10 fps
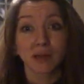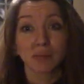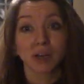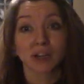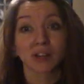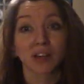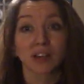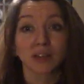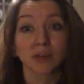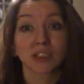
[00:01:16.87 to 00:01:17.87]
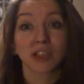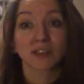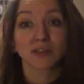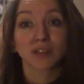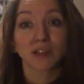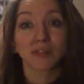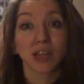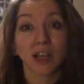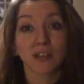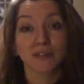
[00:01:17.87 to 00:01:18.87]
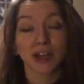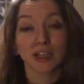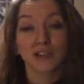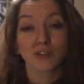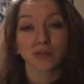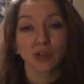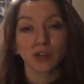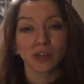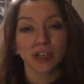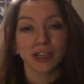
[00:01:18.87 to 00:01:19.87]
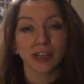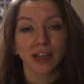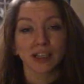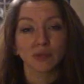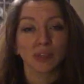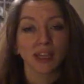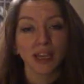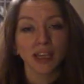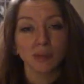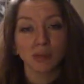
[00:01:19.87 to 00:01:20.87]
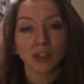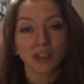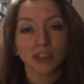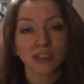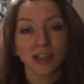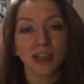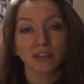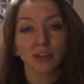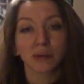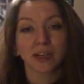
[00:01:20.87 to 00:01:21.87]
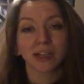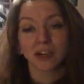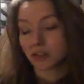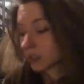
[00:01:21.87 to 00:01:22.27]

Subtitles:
but a lot of these books have stuff that I find useful, and as with any books, everybody out